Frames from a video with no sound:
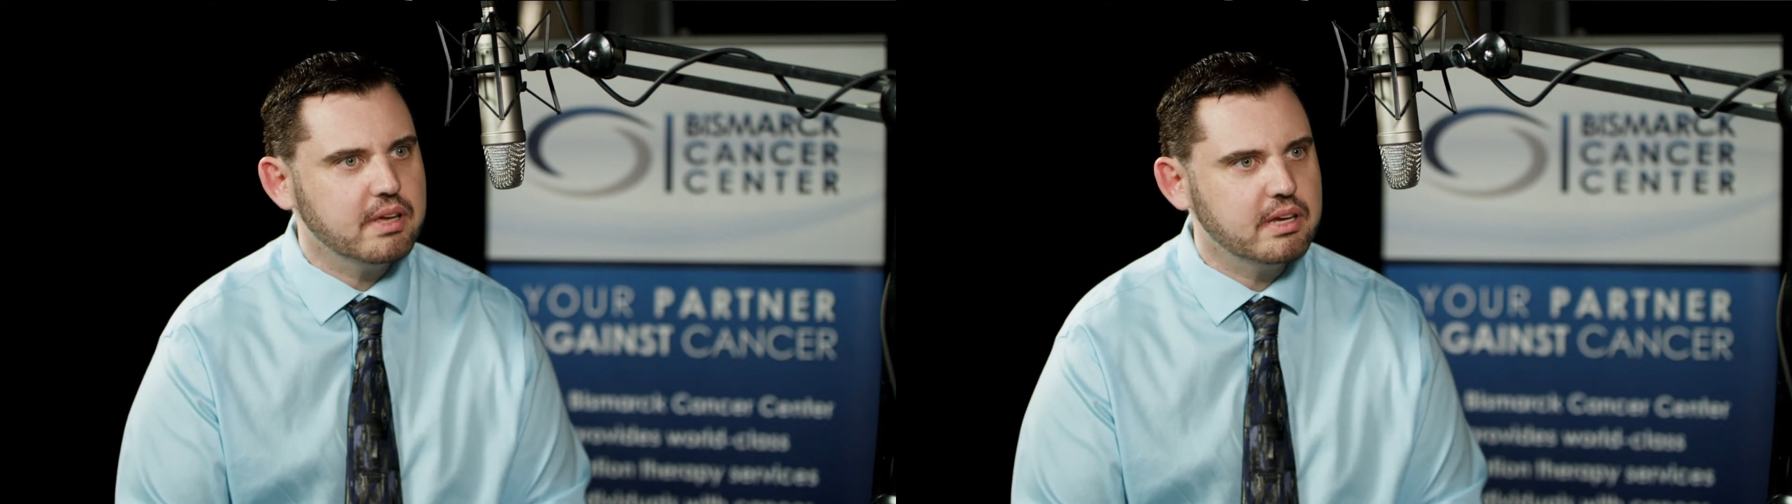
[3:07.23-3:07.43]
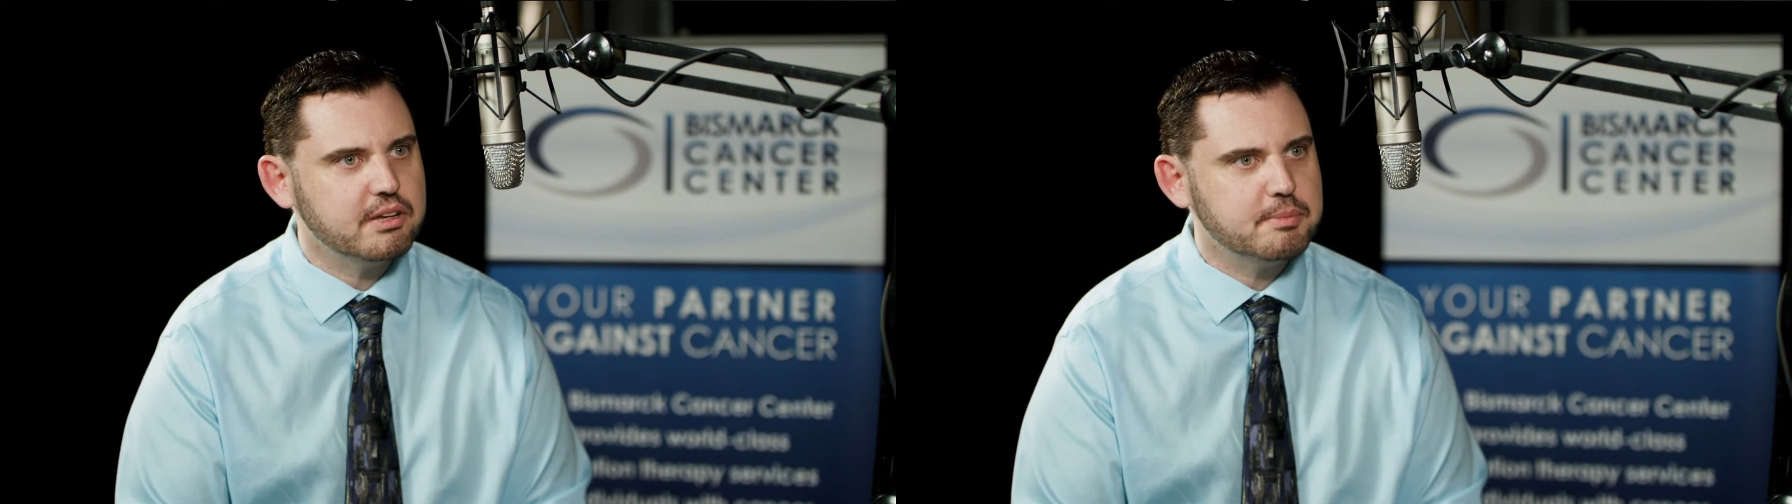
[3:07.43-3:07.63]

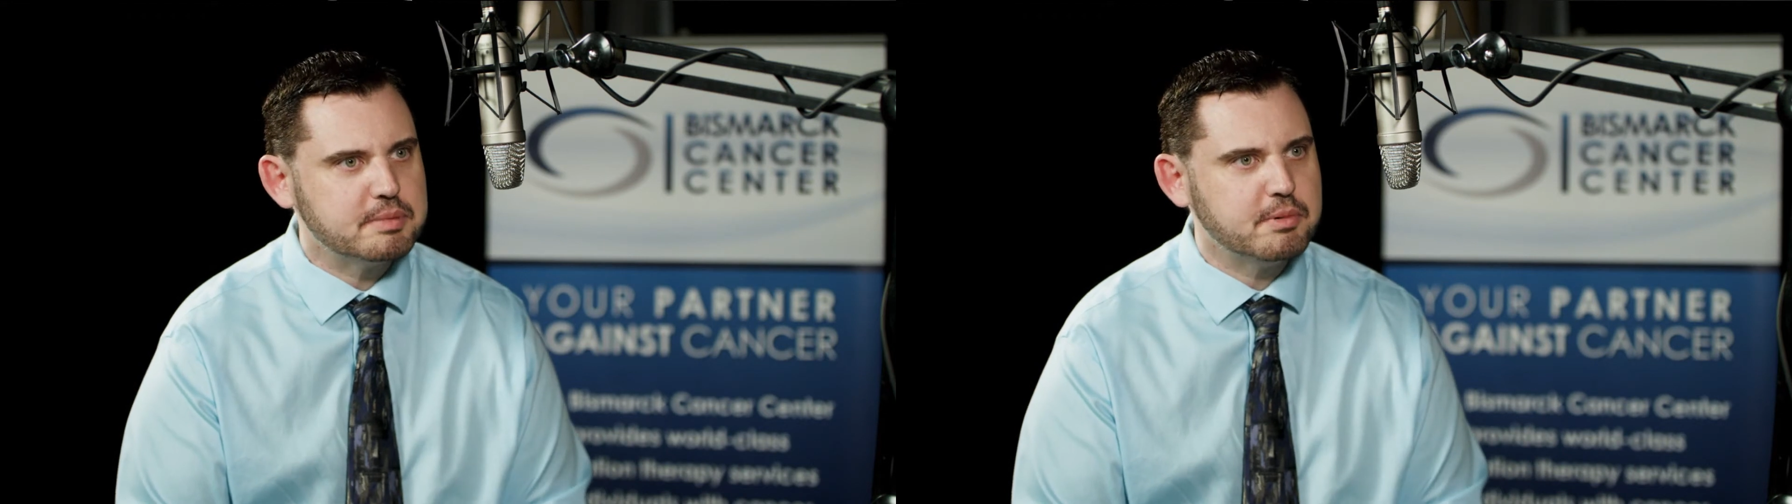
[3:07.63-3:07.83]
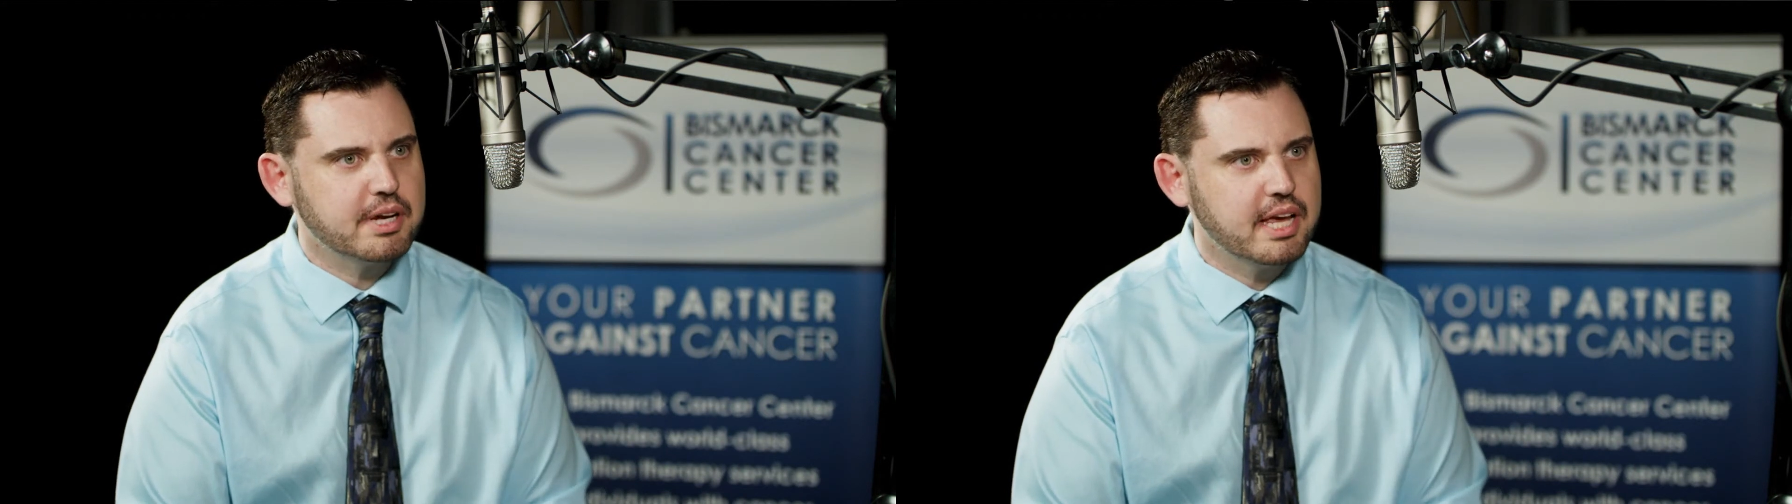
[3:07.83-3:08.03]
here at the
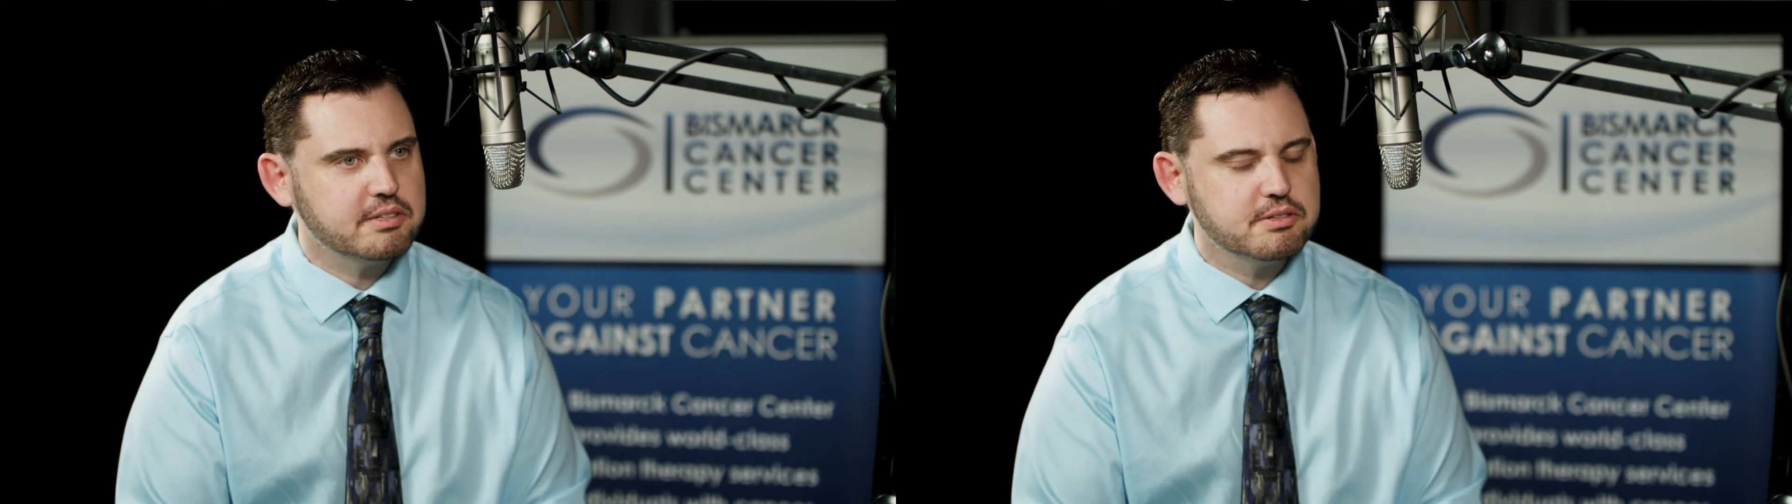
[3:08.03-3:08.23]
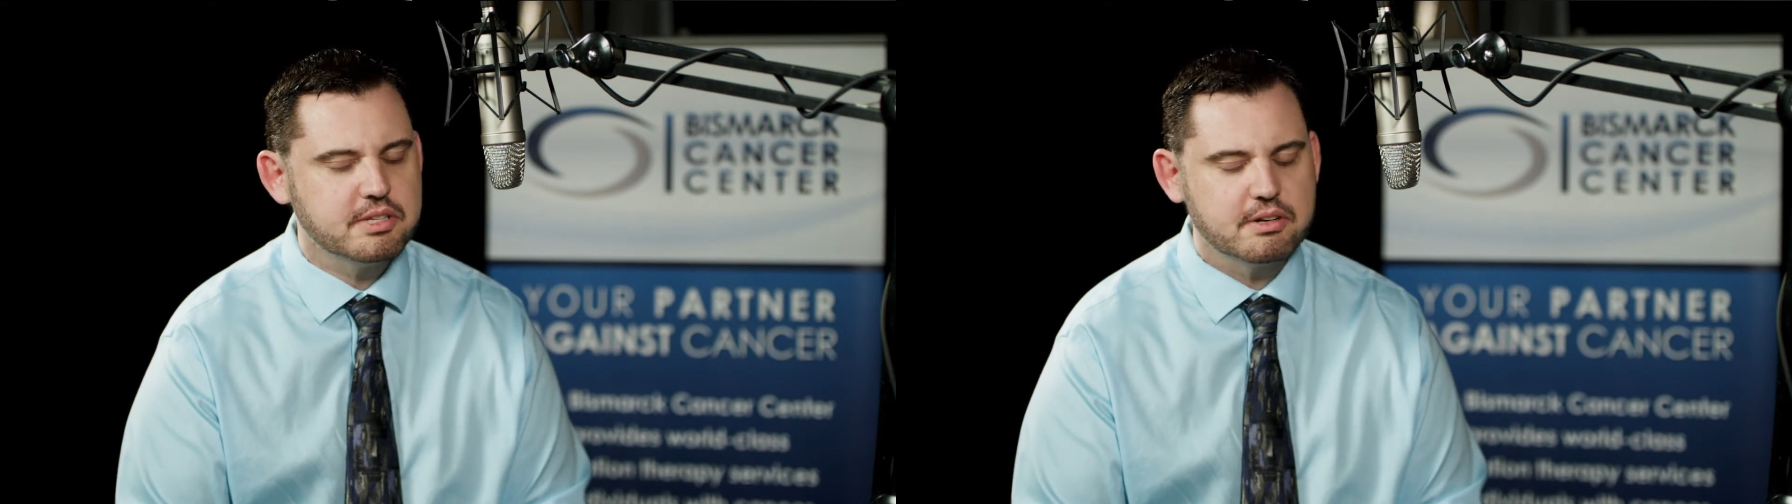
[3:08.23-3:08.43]
Bismarck
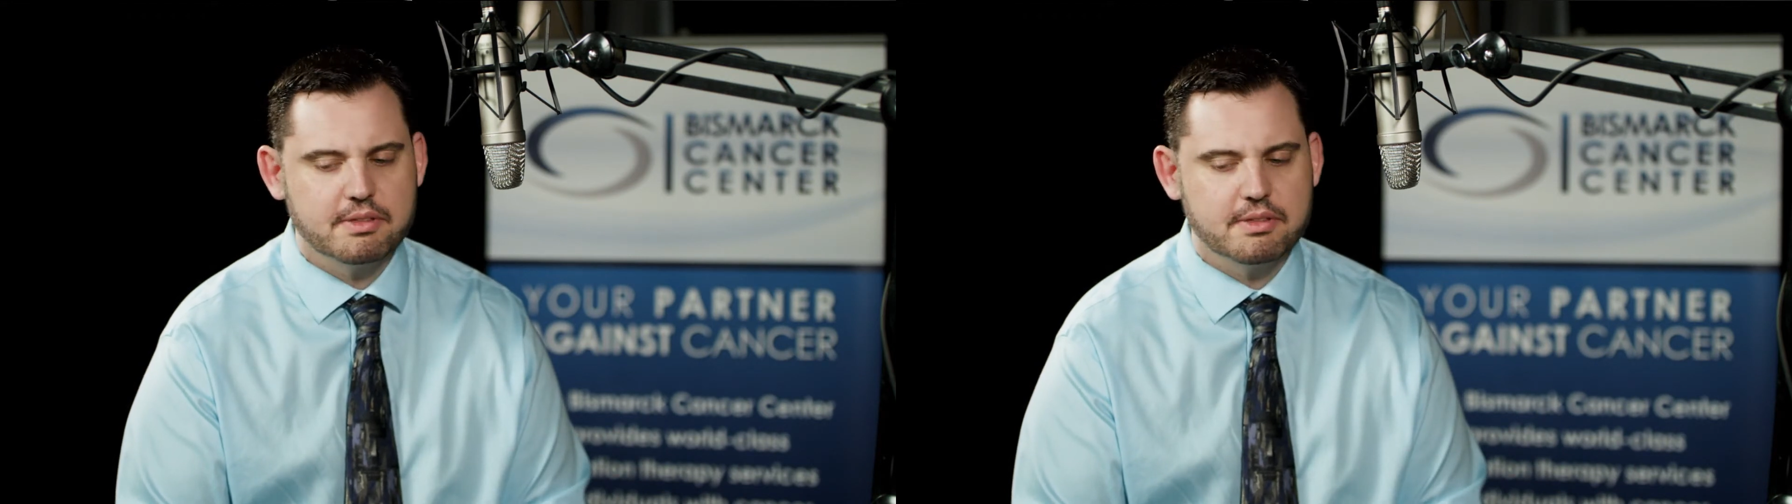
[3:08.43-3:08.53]
Cancer Center.